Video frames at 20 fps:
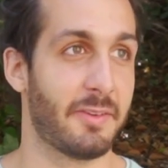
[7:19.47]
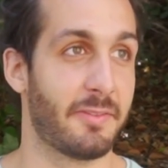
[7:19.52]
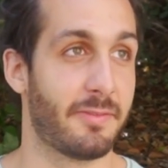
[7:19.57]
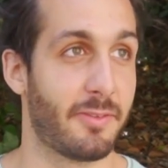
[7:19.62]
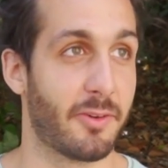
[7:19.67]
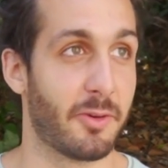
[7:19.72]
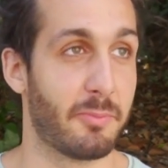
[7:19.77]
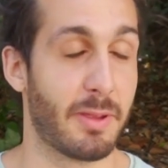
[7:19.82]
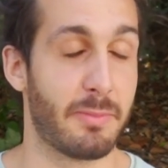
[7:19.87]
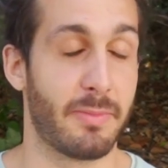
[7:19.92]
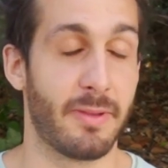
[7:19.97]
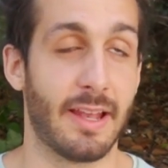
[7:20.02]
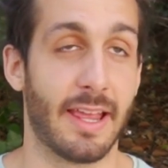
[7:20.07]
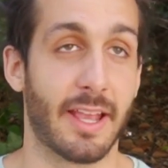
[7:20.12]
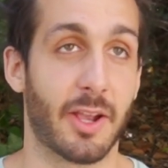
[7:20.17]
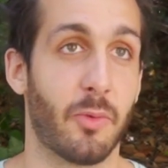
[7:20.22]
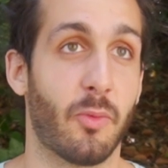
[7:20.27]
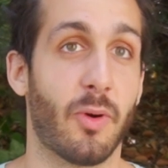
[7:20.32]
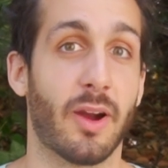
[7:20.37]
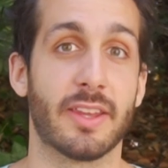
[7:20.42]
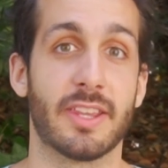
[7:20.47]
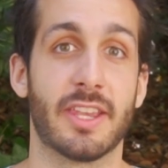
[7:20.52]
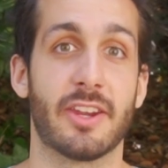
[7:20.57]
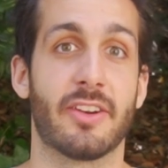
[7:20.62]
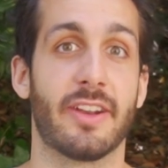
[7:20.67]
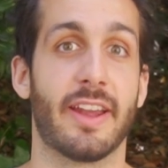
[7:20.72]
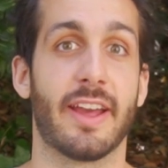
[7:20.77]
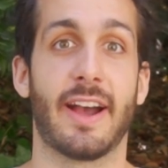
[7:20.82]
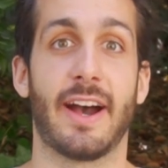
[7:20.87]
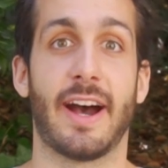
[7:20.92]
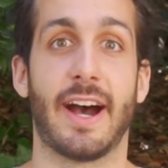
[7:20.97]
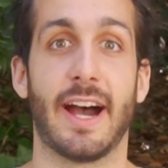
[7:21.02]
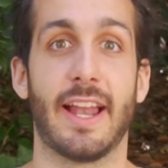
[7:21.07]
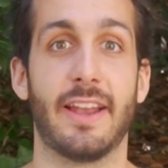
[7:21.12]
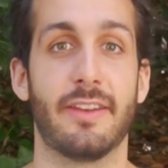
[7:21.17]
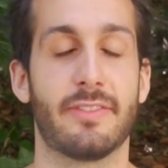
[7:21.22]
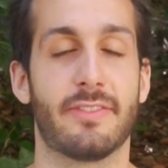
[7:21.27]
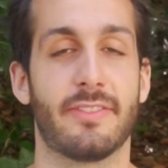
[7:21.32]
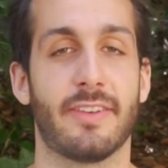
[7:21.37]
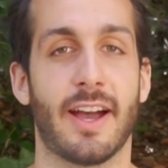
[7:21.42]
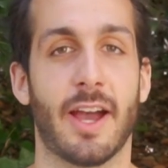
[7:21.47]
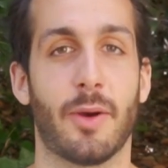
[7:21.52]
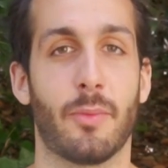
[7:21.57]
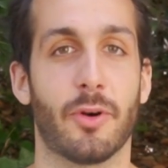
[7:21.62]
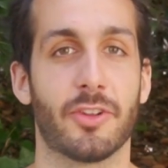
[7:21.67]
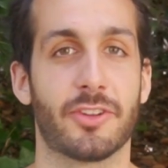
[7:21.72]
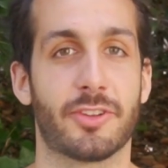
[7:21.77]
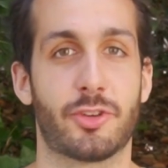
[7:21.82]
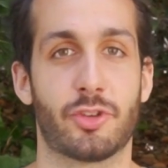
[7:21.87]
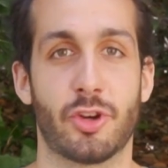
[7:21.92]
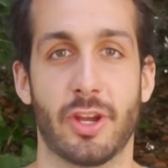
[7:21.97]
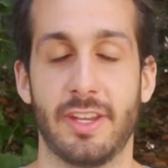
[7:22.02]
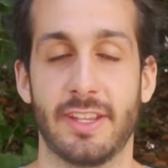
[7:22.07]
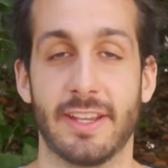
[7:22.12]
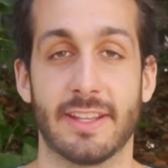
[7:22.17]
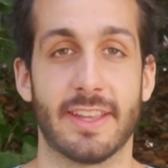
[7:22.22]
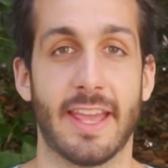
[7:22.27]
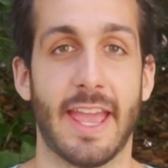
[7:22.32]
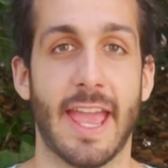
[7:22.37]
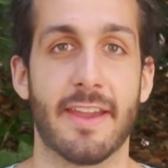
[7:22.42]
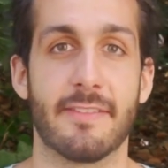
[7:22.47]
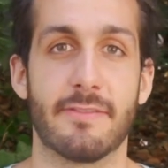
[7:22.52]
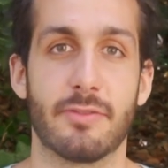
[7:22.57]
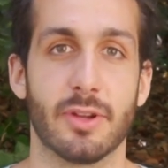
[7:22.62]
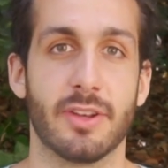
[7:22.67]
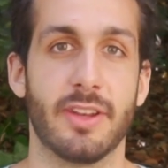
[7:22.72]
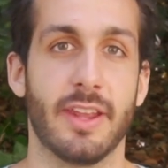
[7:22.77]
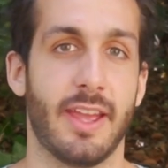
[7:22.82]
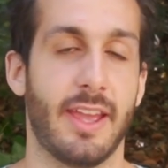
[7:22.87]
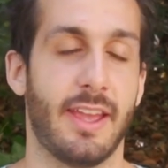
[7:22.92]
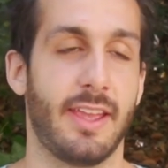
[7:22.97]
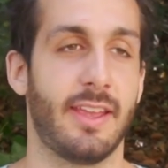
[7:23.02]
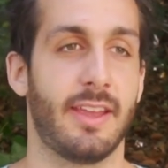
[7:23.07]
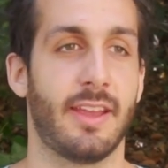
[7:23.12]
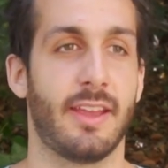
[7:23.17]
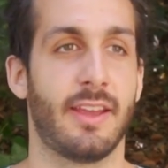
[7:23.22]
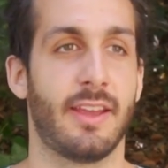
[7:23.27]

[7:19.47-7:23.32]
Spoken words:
For maybe like 1.5 years, I was training it every day,